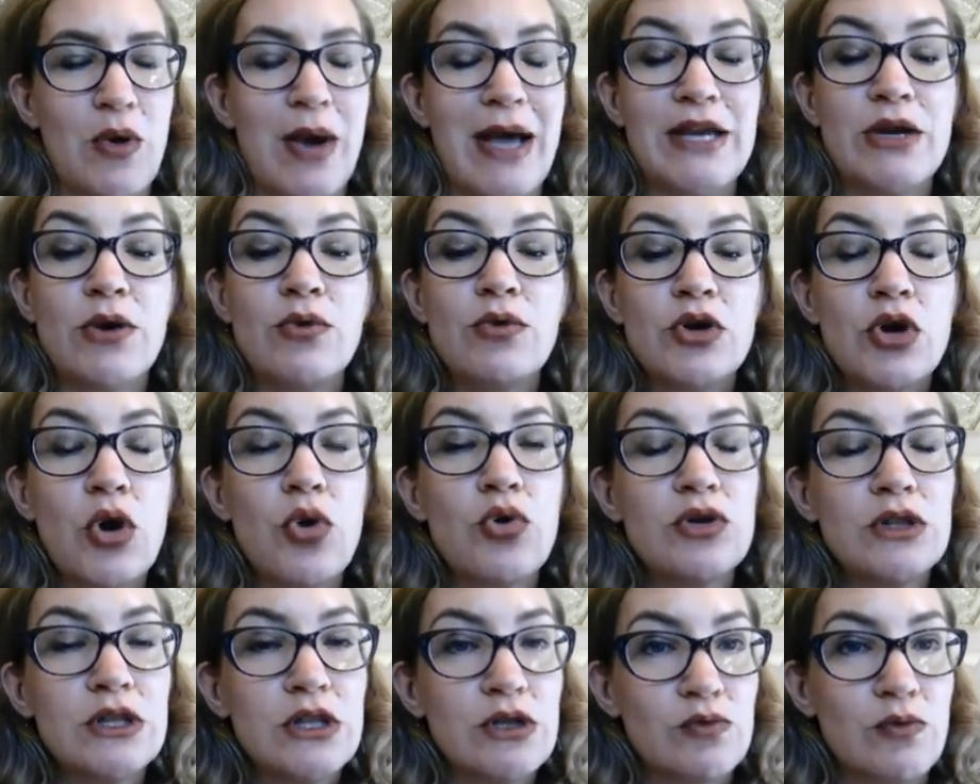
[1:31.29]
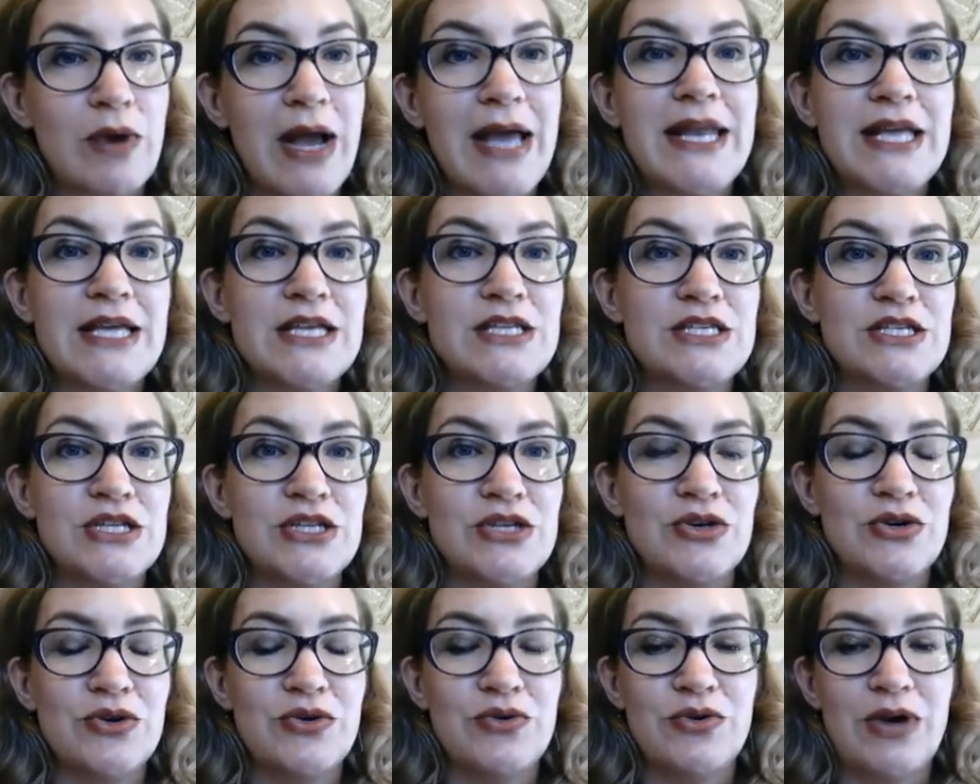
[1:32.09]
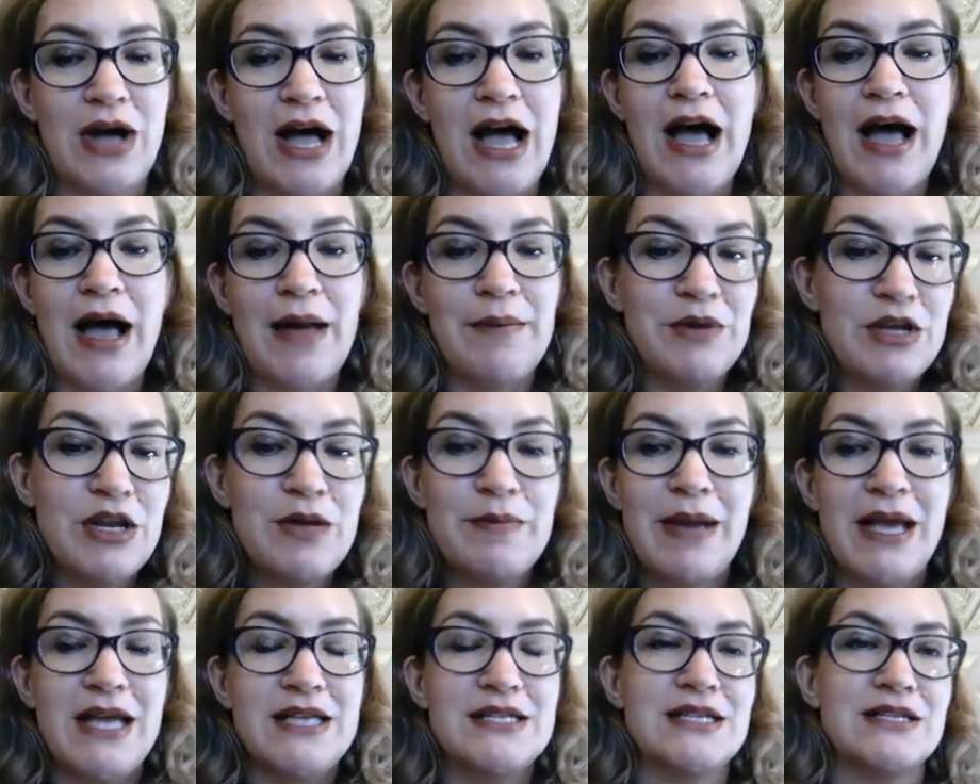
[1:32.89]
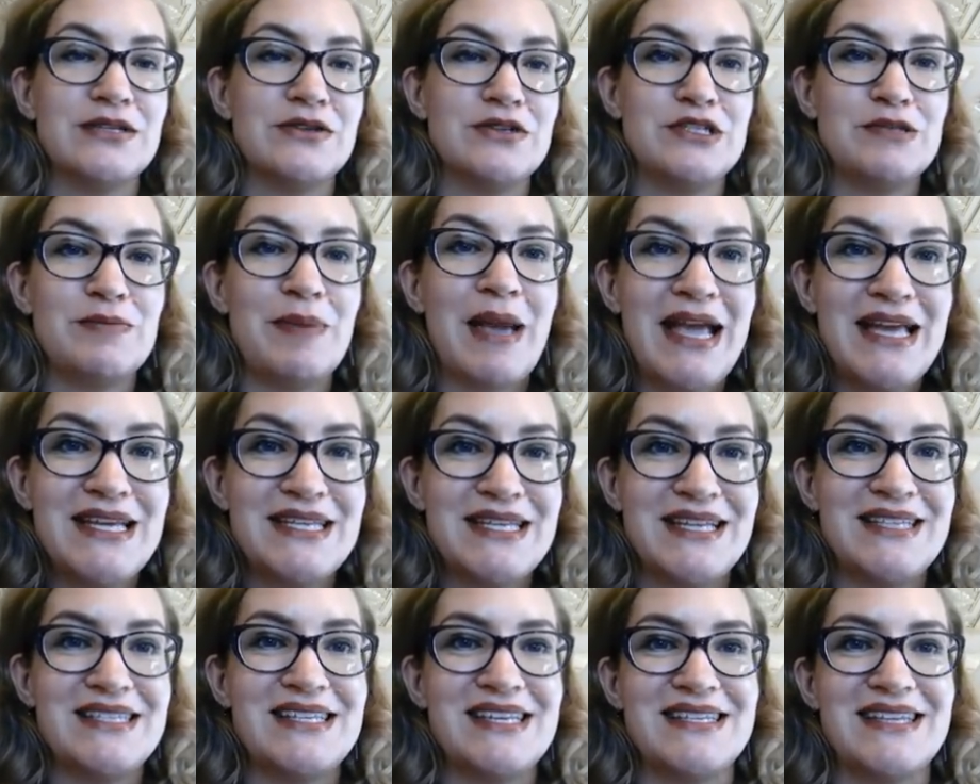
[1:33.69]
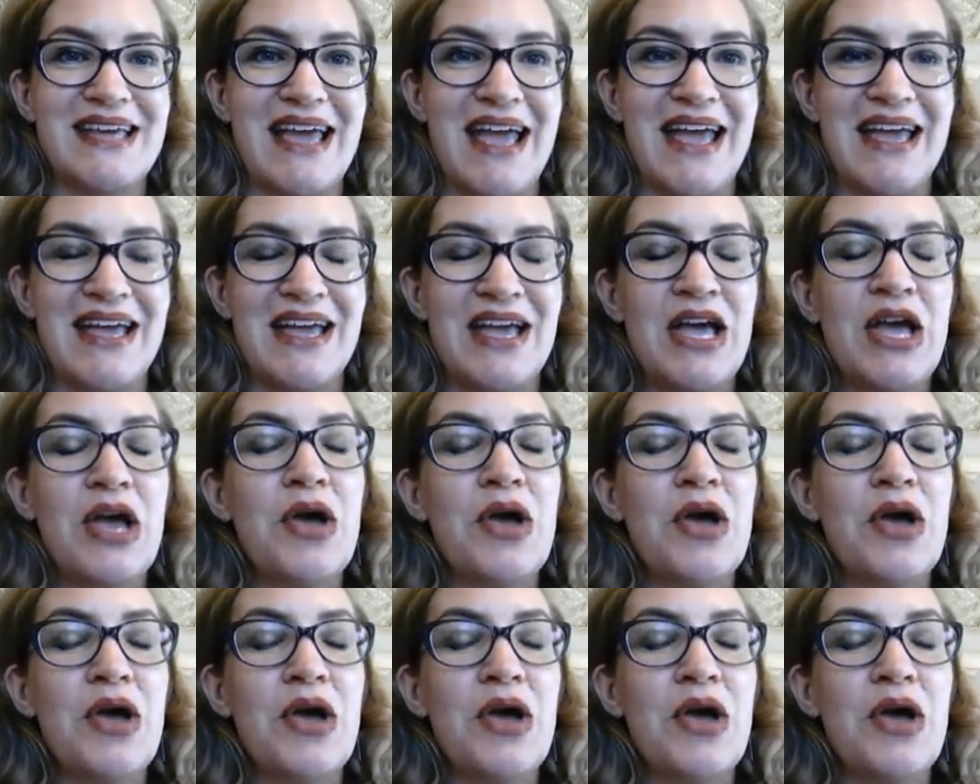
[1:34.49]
I don't go right into, uh, I'm going to paint a loose painting today